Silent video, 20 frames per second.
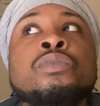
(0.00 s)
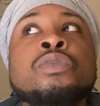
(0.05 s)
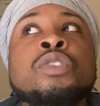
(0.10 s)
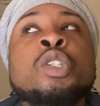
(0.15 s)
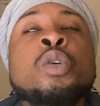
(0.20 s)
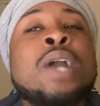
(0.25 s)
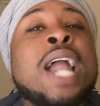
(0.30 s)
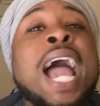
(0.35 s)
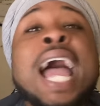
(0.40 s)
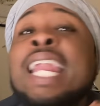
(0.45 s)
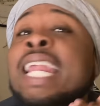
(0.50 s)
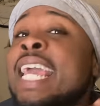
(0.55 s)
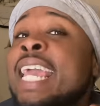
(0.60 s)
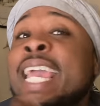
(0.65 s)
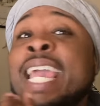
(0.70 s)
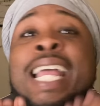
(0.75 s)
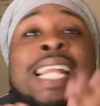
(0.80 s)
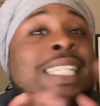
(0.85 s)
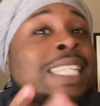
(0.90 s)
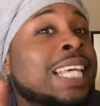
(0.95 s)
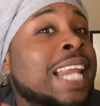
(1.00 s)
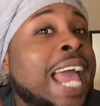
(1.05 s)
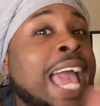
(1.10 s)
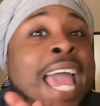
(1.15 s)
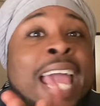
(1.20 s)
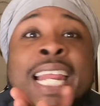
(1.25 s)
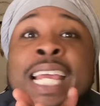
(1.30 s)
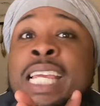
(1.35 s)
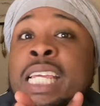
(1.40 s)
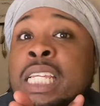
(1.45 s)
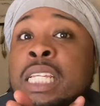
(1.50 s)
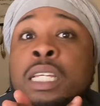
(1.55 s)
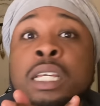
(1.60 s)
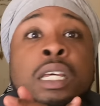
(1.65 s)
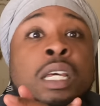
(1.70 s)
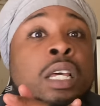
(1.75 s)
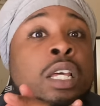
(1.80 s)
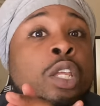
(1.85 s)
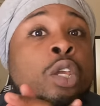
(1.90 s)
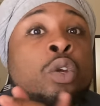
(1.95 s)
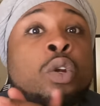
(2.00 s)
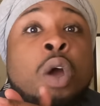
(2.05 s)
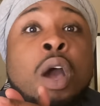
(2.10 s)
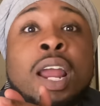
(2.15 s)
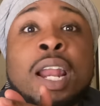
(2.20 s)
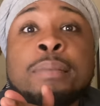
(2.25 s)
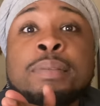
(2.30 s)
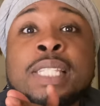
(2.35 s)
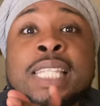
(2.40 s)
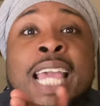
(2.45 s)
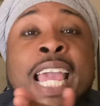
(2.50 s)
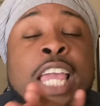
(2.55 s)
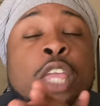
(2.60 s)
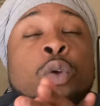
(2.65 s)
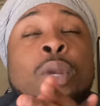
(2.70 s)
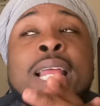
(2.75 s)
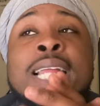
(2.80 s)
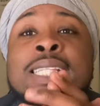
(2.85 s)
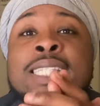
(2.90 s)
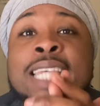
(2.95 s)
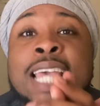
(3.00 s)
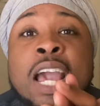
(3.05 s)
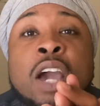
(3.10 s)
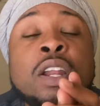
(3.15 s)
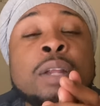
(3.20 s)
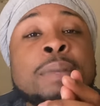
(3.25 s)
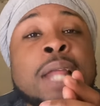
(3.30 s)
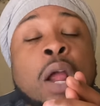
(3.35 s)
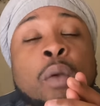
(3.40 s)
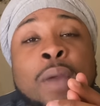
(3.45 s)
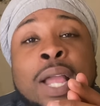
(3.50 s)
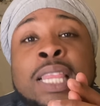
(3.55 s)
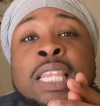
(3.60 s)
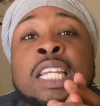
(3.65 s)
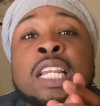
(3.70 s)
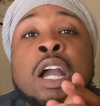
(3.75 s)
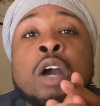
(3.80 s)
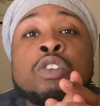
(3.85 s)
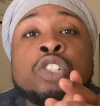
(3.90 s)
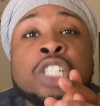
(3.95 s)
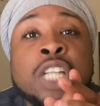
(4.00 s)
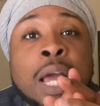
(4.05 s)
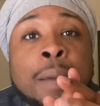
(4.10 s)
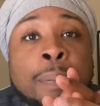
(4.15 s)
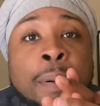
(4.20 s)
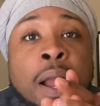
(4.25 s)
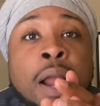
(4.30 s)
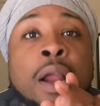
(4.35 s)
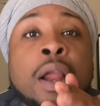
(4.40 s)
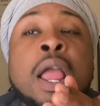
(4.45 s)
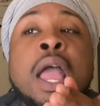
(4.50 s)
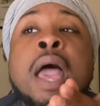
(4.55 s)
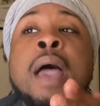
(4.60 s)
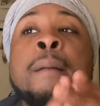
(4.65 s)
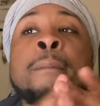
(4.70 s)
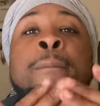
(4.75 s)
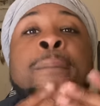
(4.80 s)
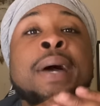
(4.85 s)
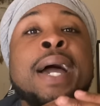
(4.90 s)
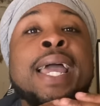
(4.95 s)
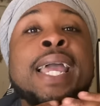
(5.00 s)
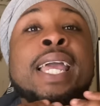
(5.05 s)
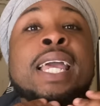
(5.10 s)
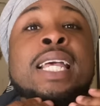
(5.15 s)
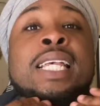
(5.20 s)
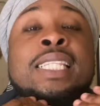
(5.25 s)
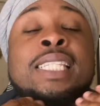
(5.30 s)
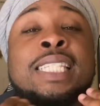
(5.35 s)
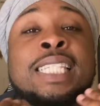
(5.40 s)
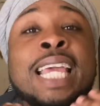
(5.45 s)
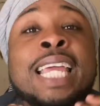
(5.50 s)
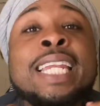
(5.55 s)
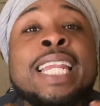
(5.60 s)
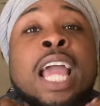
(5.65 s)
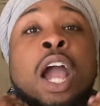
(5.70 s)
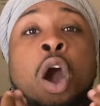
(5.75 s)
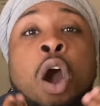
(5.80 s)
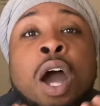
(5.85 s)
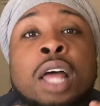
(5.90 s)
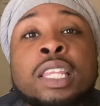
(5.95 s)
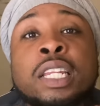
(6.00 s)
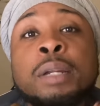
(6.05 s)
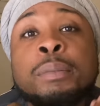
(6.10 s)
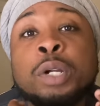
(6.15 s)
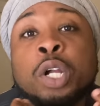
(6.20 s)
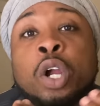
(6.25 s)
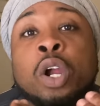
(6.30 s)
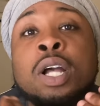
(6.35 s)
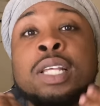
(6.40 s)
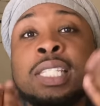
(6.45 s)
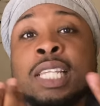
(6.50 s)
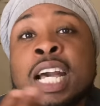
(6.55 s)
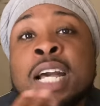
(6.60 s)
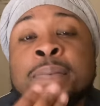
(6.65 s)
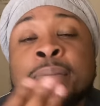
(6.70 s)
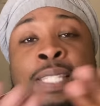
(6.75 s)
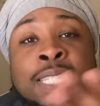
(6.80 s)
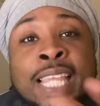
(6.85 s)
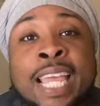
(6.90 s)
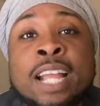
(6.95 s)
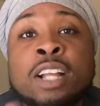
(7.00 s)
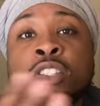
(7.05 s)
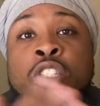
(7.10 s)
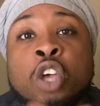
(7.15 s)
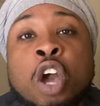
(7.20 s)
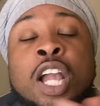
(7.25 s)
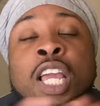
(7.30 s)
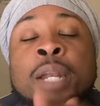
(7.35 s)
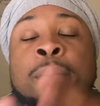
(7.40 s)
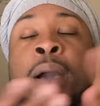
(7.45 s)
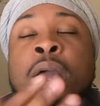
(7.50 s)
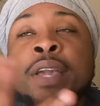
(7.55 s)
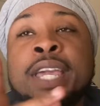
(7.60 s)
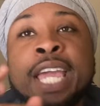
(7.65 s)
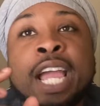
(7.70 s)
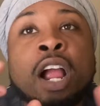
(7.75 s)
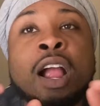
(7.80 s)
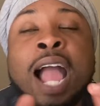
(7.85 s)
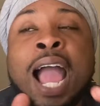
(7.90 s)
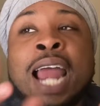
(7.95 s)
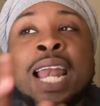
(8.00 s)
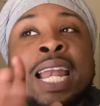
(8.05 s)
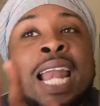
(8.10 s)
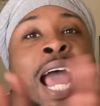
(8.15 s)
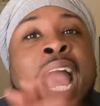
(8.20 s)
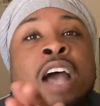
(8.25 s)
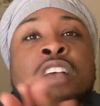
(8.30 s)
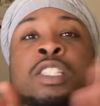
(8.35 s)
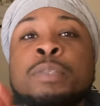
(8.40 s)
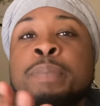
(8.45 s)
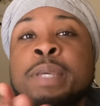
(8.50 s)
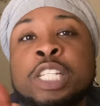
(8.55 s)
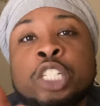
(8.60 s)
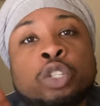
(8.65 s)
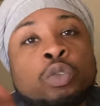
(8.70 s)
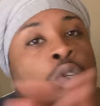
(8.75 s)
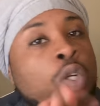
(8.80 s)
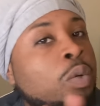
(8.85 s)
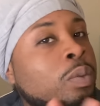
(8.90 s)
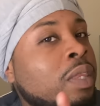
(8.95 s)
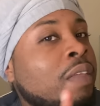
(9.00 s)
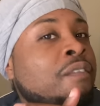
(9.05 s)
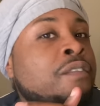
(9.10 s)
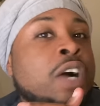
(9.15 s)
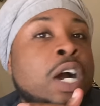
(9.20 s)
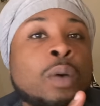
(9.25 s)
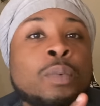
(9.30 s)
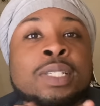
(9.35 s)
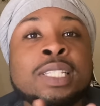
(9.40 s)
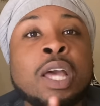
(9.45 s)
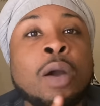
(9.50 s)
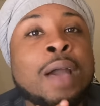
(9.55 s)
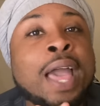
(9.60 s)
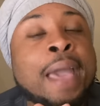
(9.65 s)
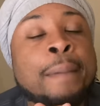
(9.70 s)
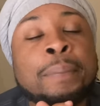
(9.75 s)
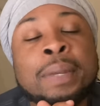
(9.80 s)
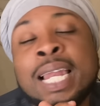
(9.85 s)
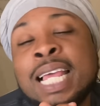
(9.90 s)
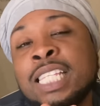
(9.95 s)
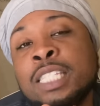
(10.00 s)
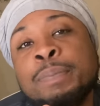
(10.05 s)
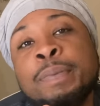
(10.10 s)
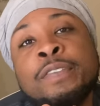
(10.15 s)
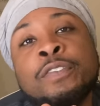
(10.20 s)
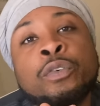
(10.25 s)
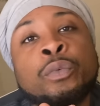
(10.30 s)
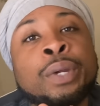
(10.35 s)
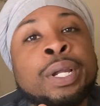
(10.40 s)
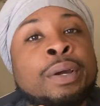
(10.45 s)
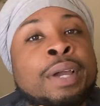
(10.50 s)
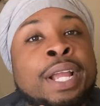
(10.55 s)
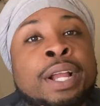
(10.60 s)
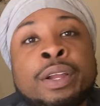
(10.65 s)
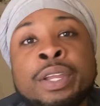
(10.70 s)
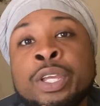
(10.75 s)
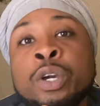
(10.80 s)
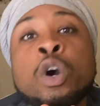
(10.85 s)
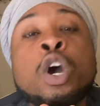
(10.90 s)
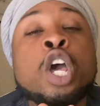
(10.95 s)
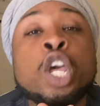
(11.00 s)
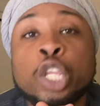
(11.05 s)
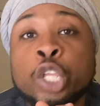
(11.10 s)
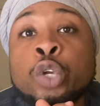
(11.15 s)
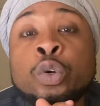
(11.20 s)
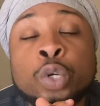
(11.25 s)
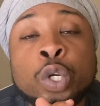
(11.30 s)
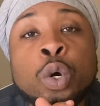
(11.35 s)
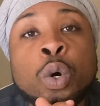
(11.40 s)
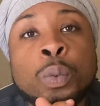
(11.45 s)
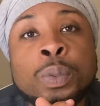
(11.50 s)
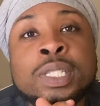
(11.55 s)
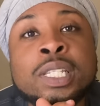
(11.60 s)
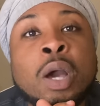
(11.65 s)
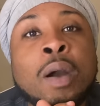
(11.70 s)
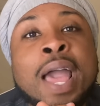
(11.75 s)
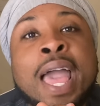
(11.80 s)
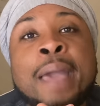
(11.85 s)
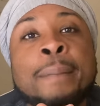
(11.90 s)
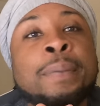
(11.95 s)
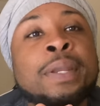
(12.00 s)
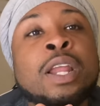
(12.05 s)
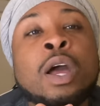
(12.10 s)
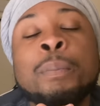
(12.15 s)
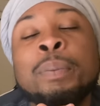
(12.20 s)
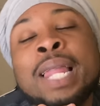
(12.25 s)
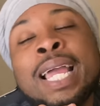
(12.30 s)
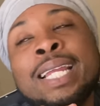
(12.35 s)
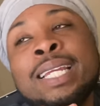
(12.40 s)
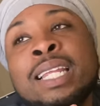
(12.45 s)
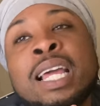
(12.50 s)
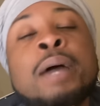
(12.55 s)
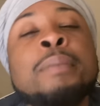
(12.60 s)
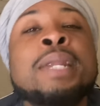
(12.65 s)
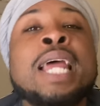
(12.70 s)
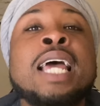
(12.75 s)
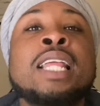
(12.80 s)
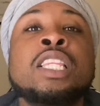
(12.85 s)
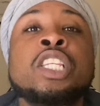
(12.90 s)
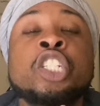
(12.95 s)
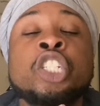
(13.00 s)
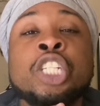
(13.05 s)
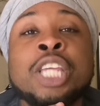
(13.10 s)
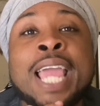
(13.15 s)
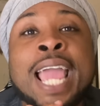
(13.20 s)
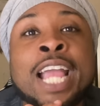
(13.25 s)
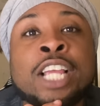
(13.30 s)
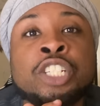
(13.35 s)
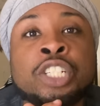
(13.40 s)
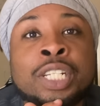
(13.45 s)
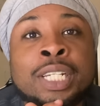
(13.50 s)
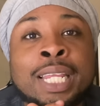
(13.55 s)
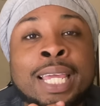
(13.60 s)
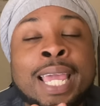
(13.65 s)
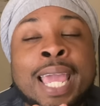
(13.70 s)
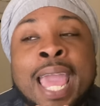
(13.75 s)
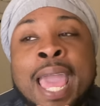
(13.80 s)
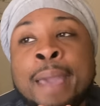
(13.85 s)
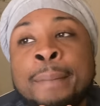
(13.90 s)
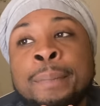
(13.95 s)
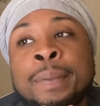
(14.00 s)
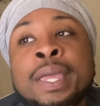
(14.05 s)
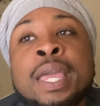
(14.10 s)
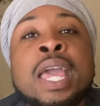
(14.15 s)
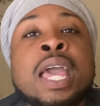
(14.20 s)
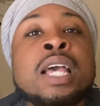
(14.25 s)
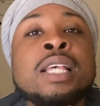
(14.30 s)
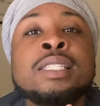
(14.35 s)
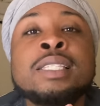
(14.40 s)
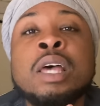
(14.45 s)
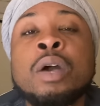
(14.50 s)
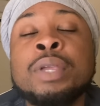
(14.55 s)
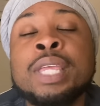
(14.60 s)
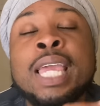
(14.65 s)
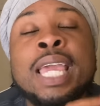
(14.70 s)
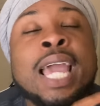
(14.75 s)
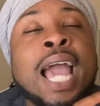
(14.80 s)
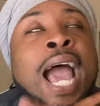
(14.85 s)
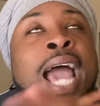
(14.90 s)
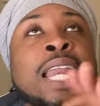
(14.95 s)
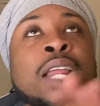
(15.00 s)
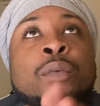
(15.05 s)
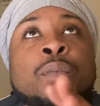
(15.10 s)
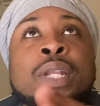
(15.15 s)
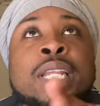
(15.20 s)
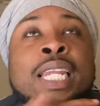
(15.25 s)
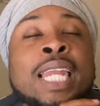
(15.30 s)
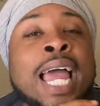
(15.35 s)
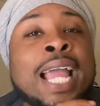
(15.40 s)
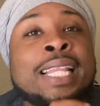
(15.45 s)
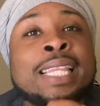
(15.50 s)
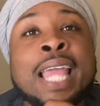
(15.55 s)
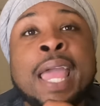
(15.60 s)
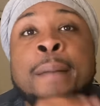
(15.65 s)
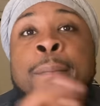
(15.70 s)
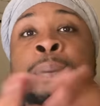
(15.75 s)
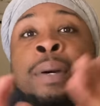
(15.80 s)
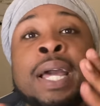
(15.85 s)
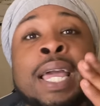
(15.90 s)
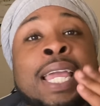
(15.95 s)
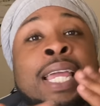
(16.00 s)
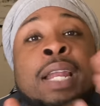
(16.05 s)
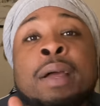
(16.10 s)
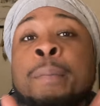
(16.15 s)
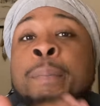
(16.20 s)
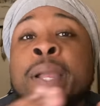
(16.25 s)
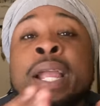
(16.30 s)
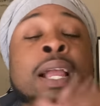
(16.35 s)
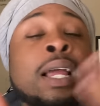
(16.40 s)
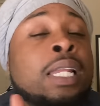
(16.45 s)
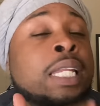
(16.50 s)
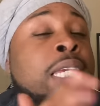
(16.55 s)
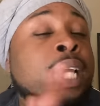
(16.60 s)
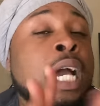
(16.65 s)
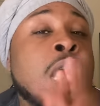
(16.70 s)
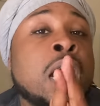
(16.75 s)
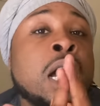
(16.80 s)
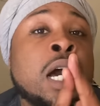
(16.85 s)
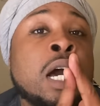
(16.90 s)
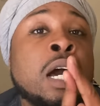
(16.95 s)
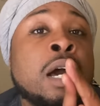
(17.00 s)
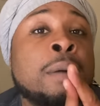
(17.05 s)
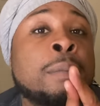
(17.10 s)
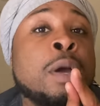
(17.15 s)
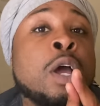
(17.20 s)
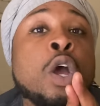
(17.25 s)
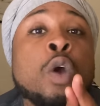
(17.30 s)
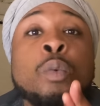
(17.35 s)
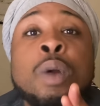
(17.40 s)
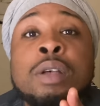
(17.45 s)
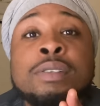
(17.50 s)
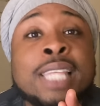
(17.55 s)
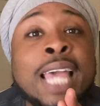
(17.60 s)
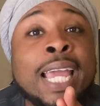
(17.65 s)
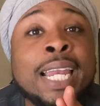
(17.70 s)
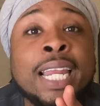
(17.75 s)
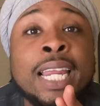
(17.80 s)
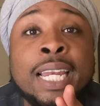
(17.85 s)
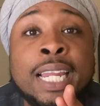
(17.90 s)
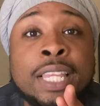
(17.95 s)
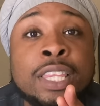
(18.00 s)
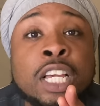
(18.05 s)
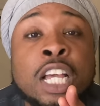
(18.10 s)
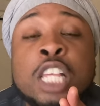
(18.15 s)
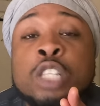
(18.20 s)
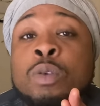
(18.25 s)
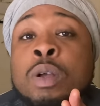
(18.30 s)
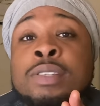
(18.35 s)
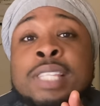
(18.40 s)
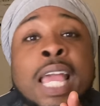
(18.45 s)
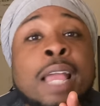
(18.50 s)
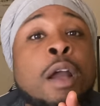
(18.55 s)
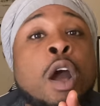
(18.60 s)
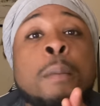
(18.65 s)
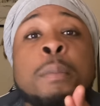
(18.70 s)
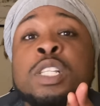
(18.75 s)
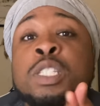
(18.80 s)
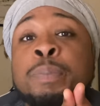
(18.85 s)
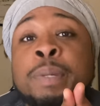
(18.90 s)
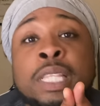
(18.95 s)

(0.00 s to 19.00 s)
hinted at it. You know what I'm saying? You didn't tell them directly to go jump her, but sending all of them girls upstairs talking about get her out of the house, bitch, you knew what the fuck was gonna happen. Let's be for real, Ariel. You knew what was gonna happen. Don't play dumb now if this shit actually did happen. So yeah, I didn't really like that. But and apparently, Rosé didn't either, because Rosé almost